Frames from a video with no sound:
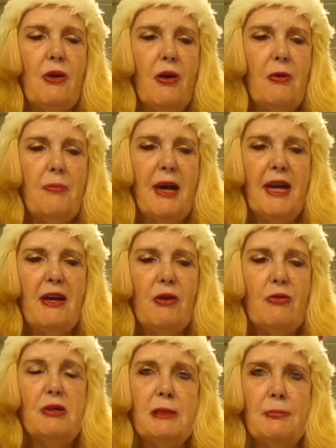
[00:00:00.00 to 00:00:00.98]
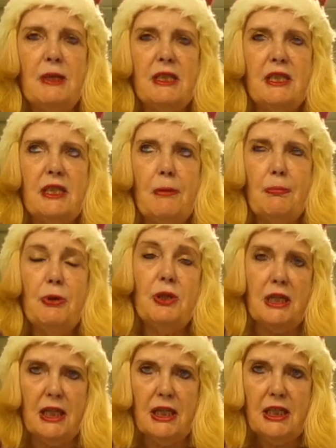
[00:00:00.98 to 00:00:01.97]
going to make a Christmas
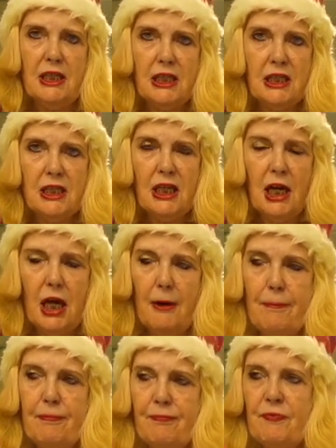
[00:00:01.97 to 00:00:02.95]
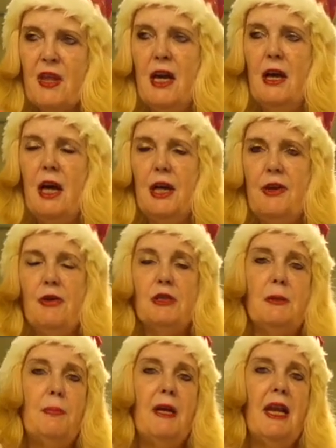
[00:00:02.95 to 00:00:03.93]
pudding. I know
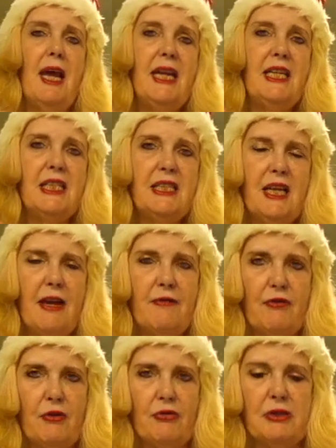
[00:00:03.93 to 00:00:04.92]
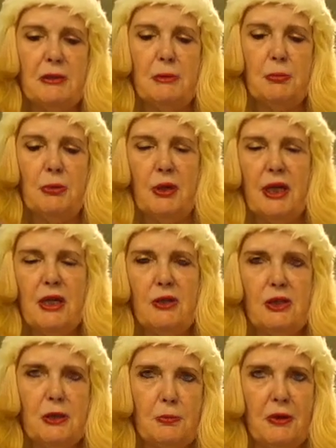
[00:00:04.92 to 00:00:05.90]
it's a bit late in the day for a Christmas pudding
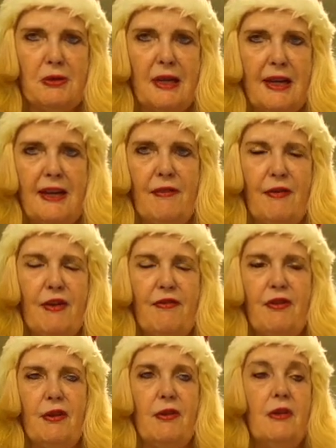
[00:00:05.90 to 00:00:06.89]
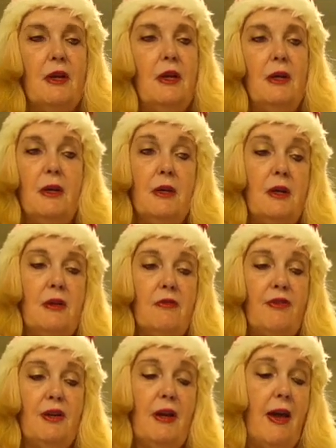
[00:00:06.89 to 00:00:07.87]
because you're supposed to leave it for
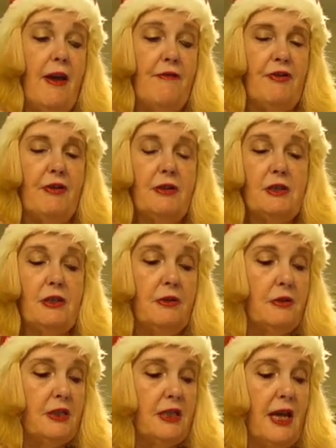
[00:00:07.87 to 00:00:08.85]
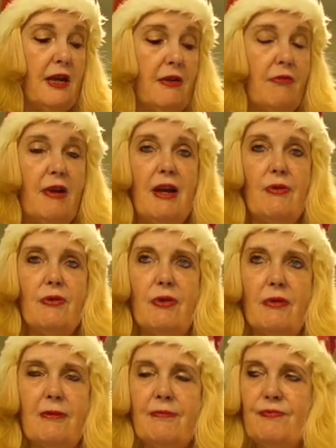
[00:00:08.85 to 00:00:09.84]
forever to stand around
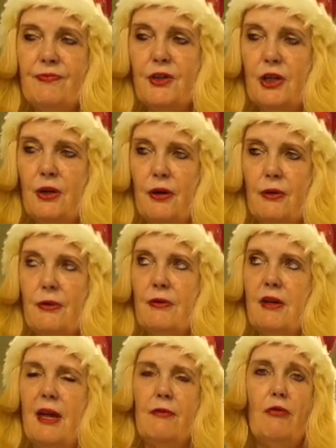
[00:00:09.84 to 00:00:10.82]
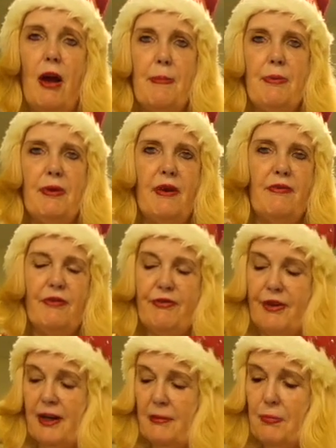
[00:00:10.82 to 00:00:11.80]
and, you know, get ripe and
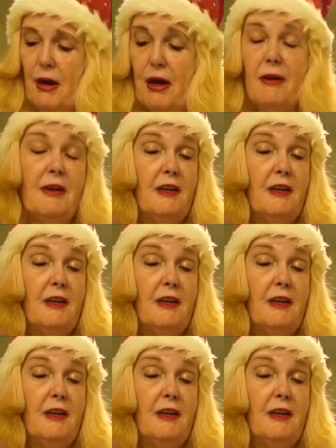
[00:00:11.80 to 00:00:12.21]
everything, but